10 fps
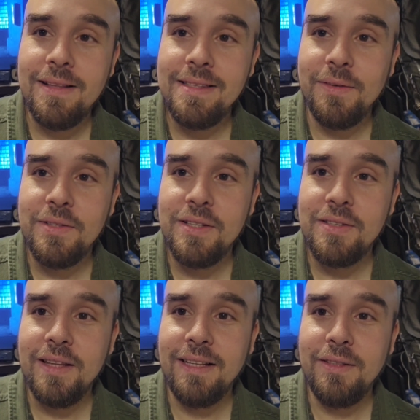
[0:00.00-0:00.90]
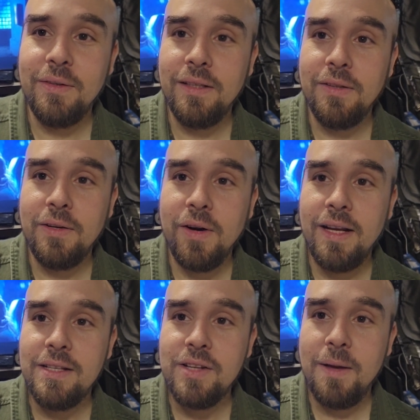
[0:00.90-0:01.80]
villains who are just like doing little
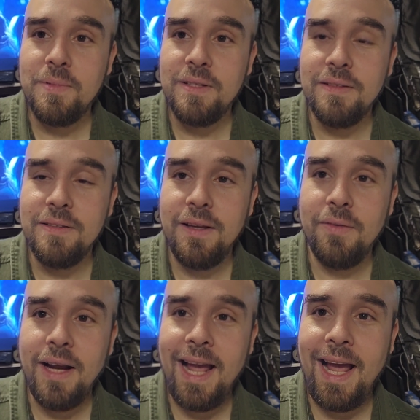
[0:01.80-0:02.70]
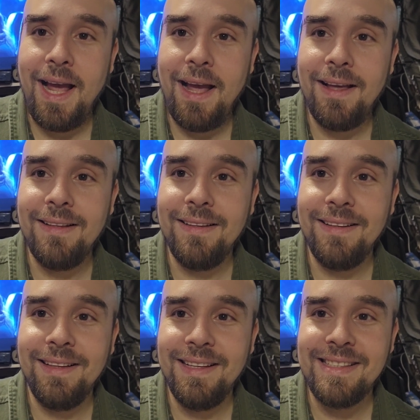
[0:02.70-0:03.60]
karate chops and going, and
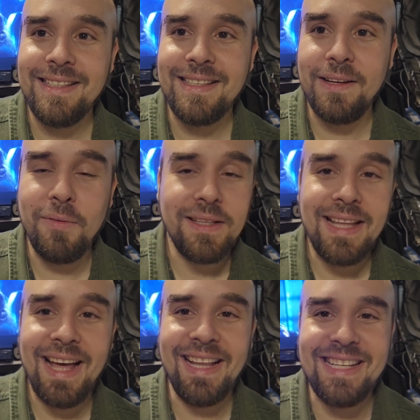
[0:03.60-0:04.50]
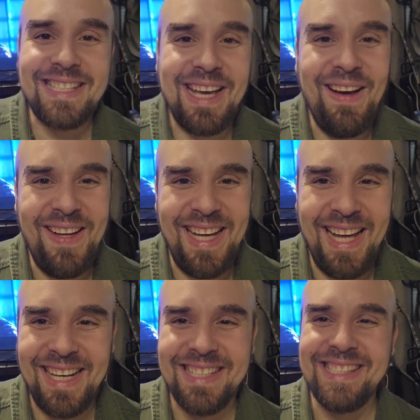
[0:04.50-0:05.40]
it's just like, what the hell is going on?